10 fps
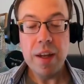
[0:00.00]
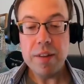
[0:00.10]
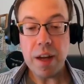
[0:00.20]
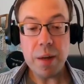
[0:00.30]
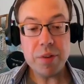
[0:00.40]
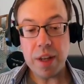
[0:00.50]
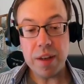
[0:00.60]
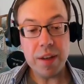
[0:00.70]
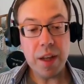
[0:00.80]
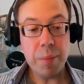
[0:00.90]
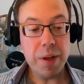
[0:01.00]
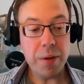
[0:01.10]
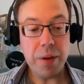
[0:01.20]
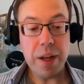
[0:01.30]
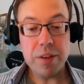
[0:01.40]
Darmstadt at a company
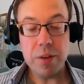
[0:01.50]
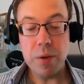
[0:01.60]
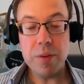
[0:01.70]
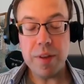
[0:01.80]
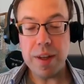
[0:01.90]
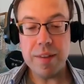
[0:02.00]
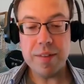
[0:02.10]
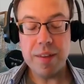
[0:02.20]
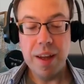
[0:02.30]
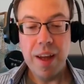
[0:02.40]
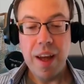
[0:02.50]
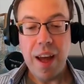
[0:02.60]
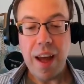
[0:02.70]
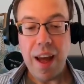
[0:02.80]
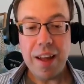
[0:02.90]
called Energy Nautics.
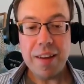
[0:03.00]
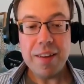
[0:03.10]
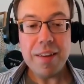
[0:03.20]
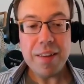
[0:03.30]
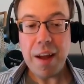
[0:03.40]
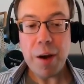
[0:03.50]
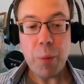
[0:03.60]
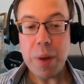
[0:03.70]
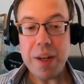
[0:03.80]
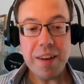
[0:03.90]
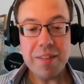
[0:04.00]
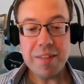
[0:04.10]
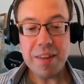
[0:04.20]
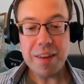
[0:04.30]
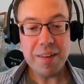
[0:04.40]
And there I
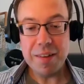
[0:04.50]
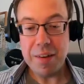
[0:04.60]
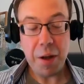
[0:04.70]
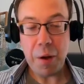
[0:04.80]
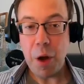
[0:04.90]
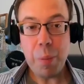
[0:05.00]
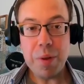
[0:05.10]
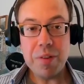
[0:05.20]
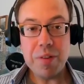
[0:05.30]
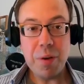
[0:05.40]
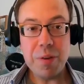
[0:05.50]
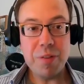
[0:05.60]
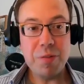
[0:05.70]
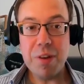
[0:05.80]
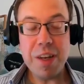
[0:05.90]
witnessed that, open
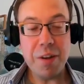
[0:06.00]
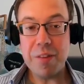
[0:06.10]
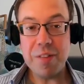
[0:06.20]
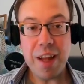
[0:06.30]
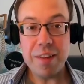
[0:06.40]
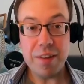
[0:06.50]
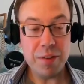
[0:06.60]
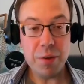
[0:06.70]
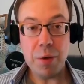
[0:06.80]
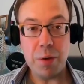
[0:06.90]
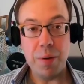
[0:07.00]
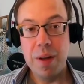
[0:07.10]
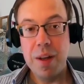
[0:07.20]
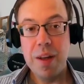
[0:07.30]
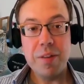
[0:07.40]
source is really not standard at all.
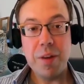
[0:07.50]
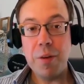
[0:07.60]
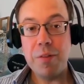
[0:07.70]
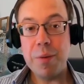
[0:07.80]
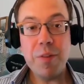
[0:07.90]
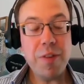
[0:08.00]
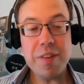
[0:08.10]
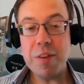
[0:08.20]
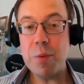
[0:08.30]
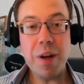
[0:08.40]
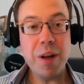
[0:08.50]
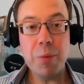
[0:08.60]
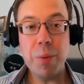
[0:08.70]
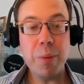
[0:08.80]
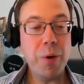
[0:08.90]
So from the physics
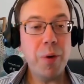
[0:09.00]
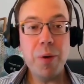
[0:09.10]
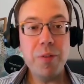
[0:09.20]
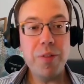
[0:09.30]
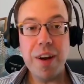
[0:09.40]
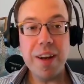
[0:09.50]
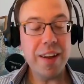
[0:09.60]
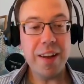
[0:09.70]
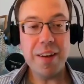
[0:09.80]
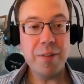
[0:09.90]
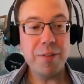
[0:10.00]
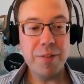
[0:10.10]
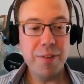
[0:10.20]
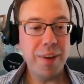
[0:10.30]
world, we were all very kind of